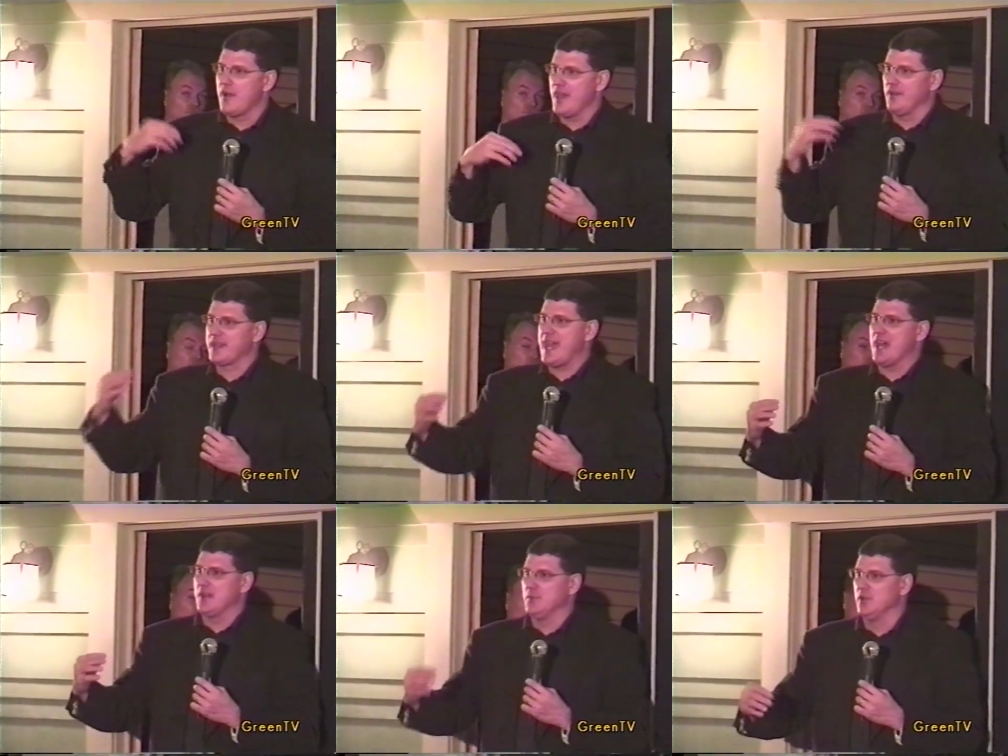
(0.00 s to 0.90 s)
are held
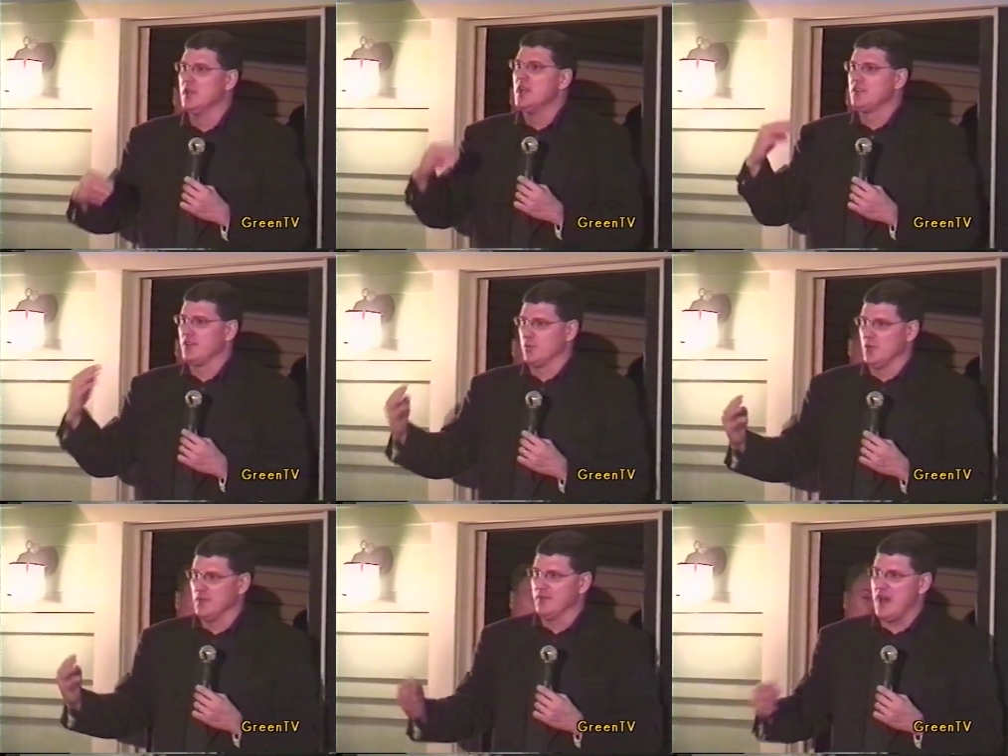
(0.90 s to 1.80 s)
accountable to the
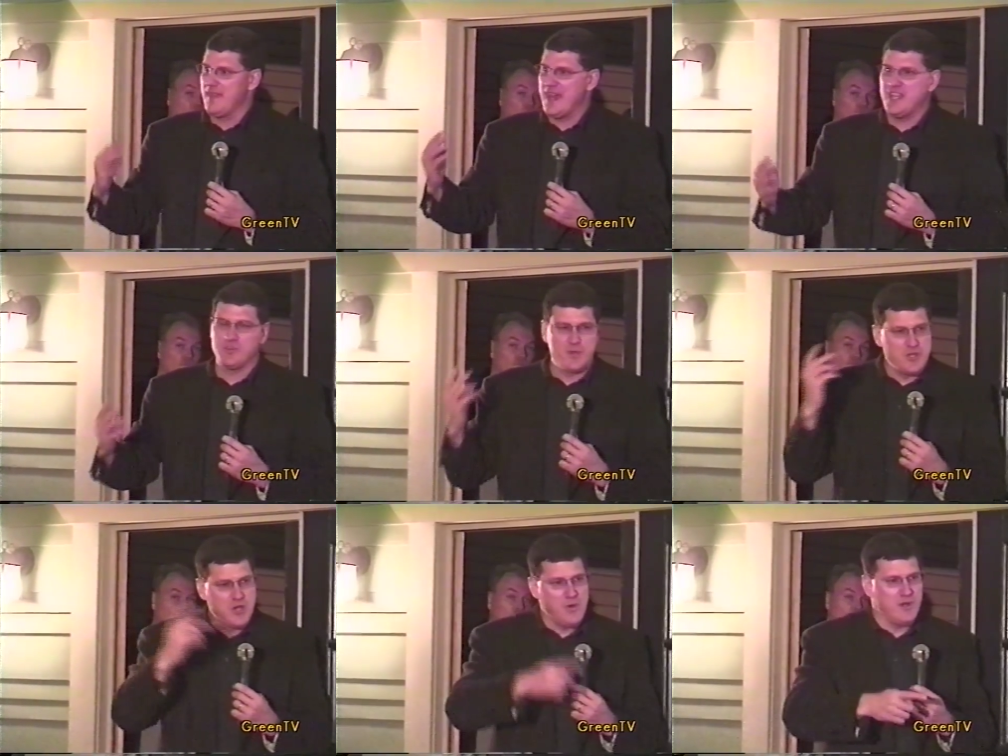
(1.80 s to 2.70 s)
rule of law. That is, when
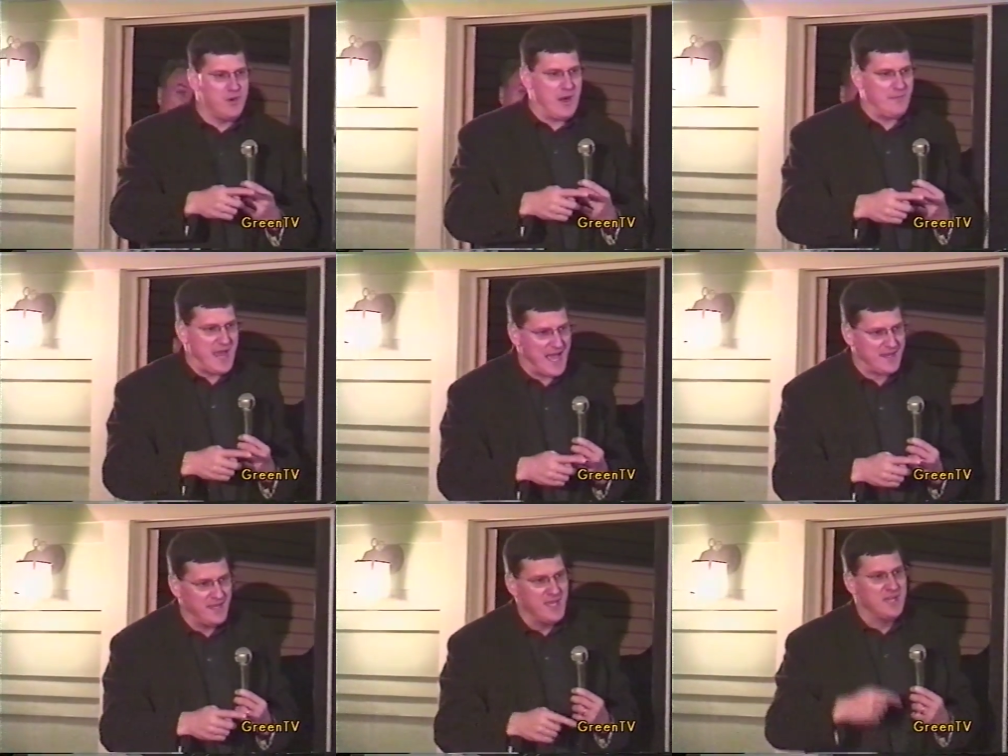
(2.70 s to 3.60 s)
you go into
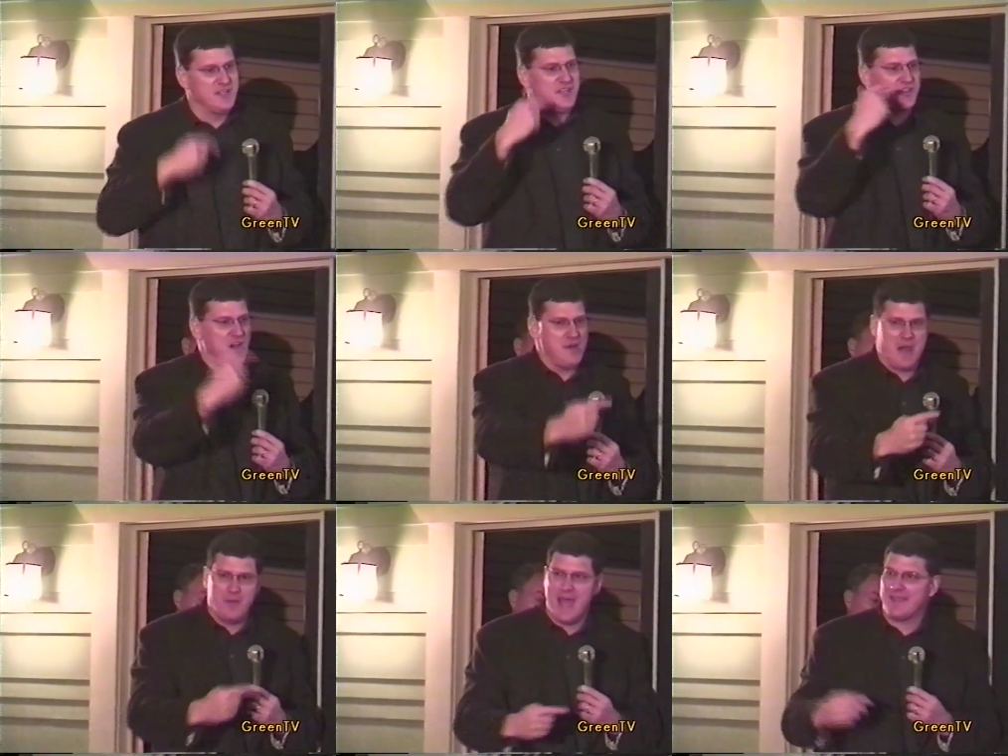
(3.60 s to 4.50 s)
Iraq to disarm
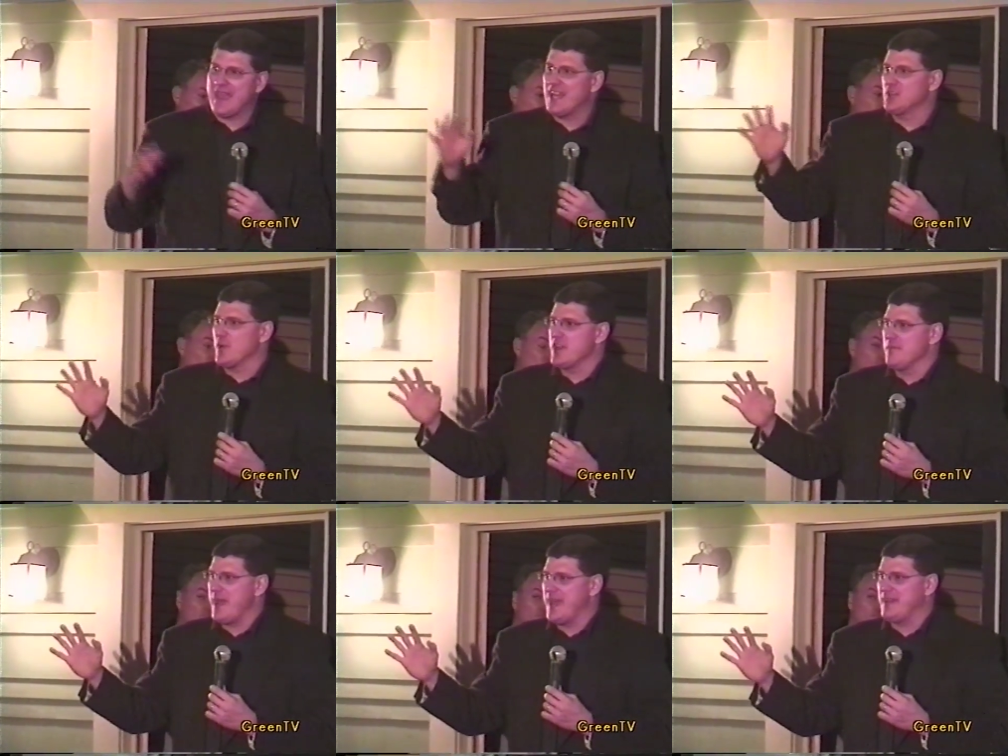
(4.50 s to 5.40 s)
Iraq, that is what
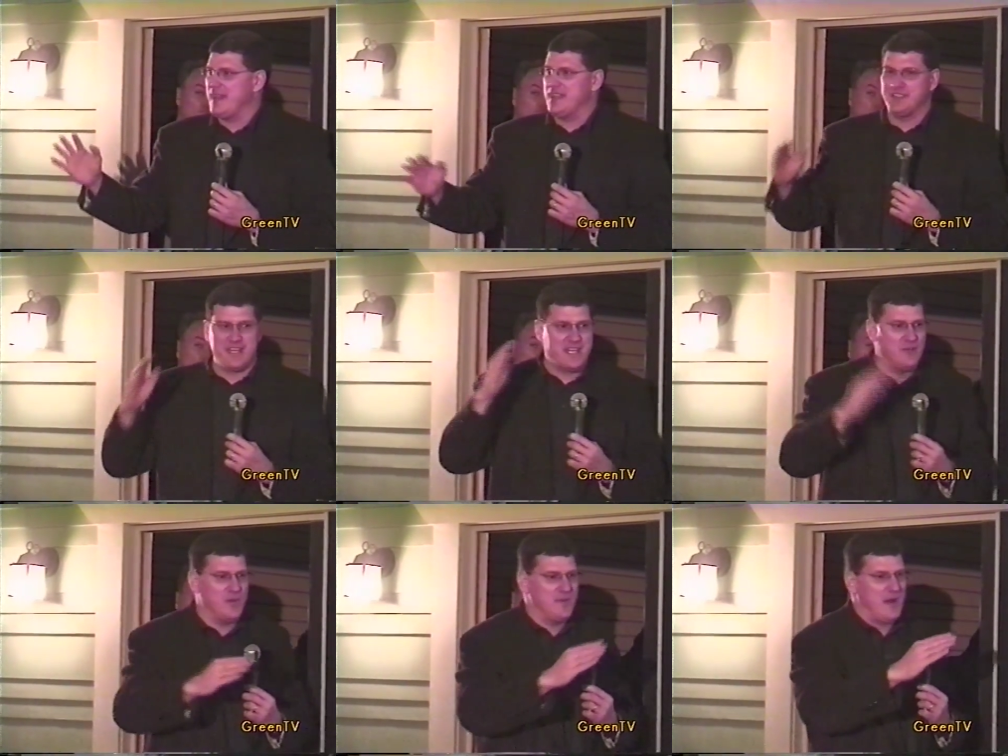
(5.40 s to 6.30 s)
your mandate is to
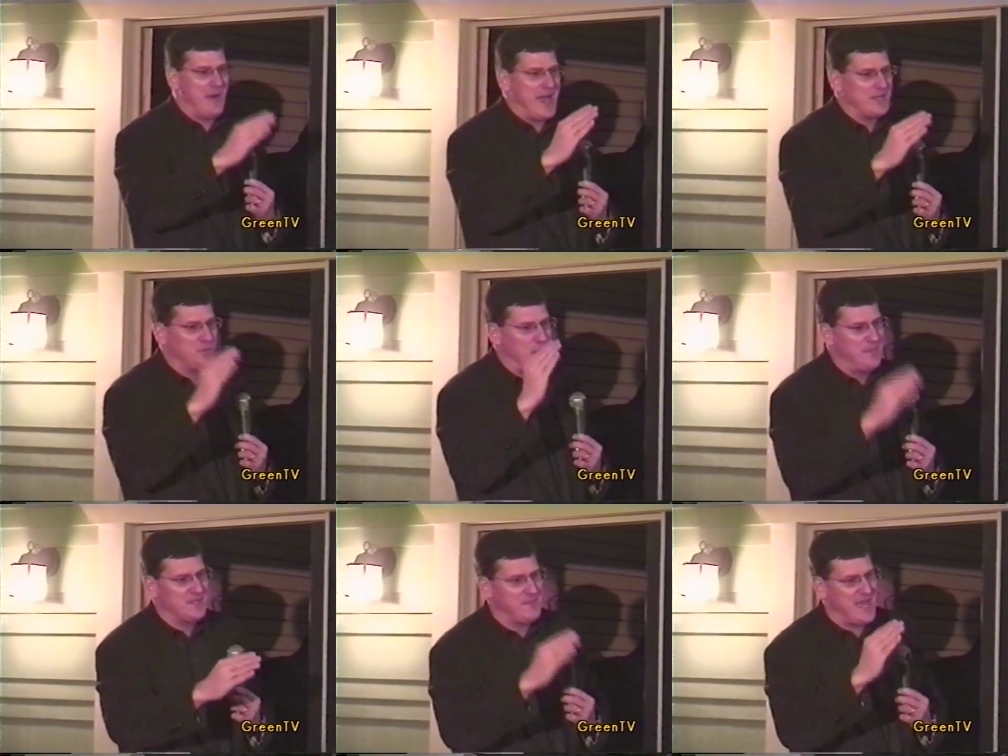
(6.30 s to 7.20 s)
get rid of Iraq's
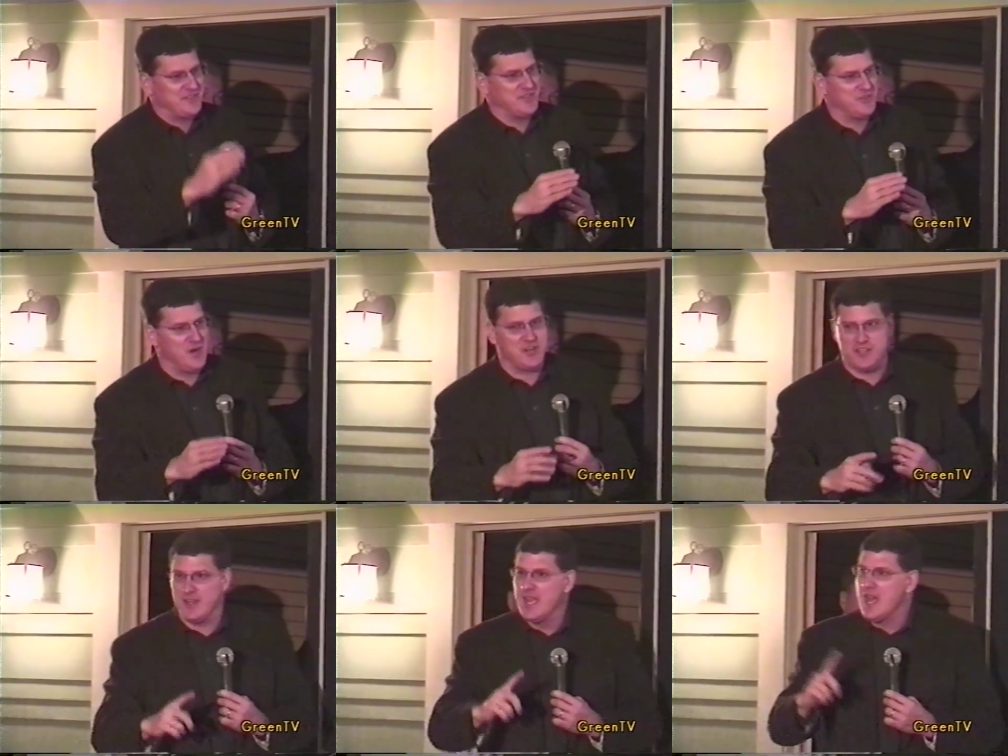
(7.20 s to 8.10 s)
weapons of mass
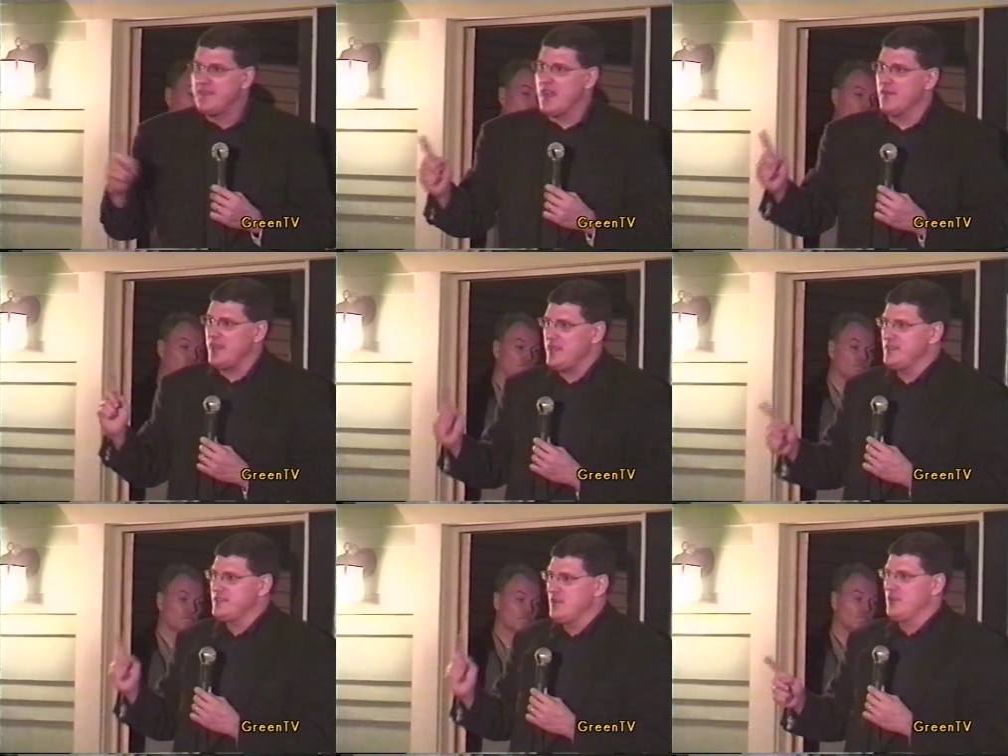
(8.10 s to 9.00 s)
destruction. There
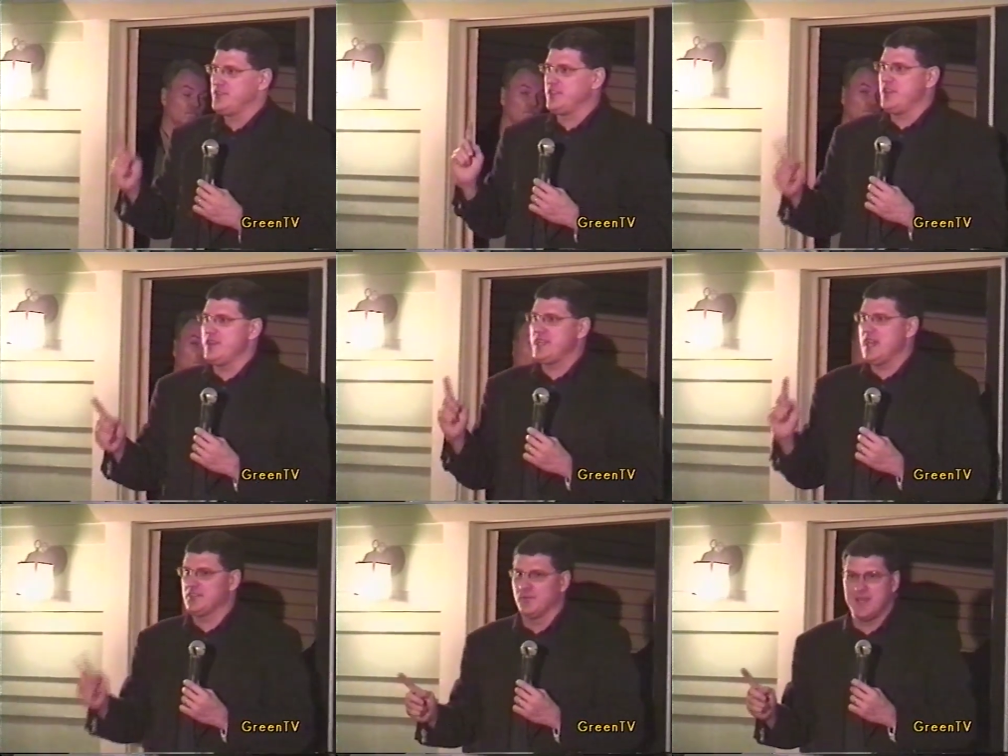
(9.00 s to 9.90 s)
is no Security
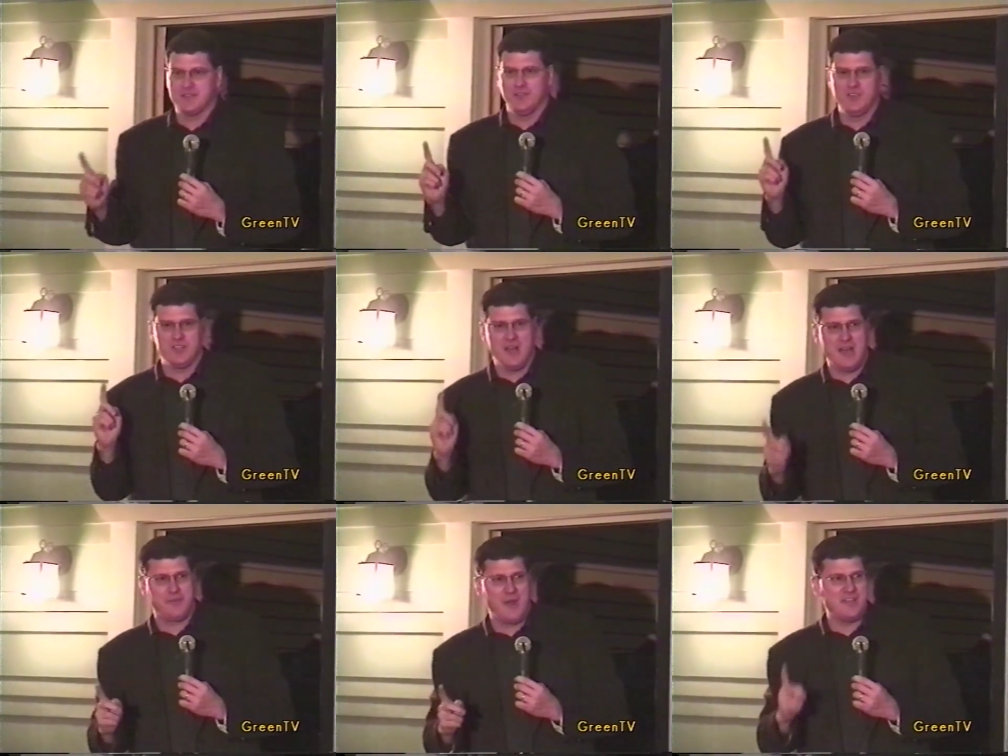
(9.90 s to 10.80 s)
Council resolution
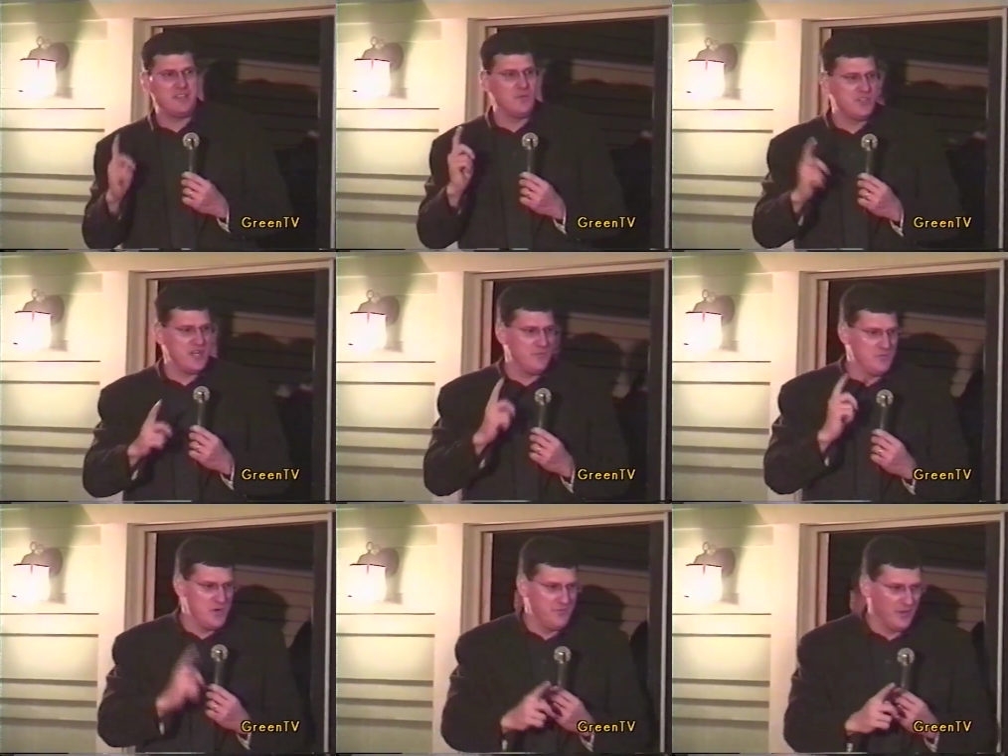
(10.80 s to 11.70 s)
authorizing regime
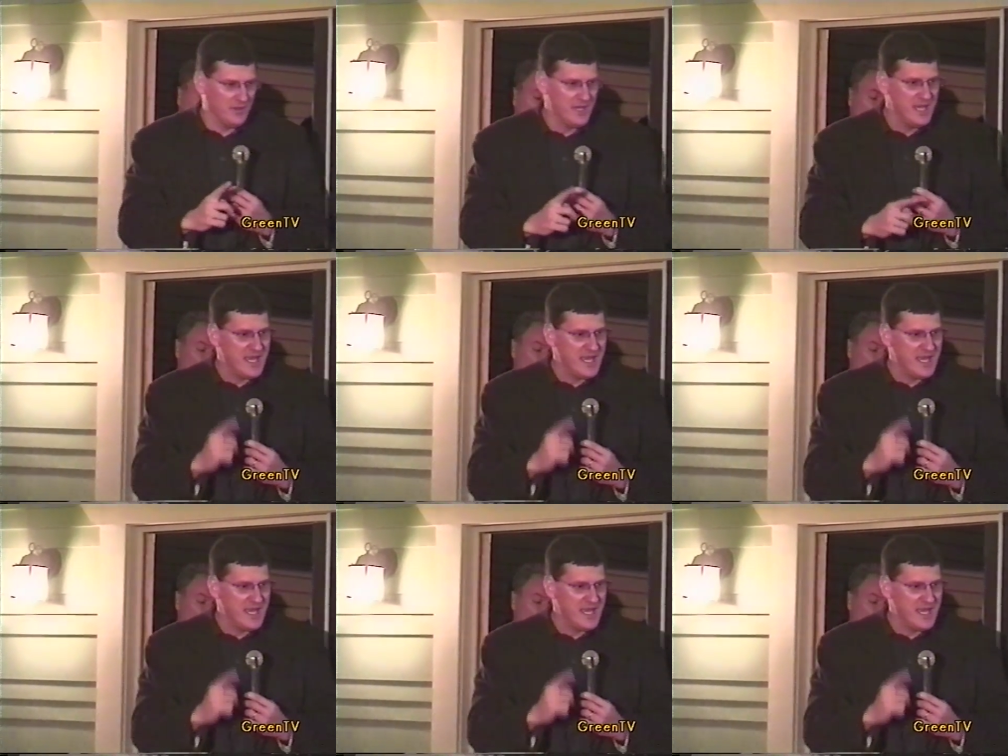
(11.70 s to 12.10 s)
removal.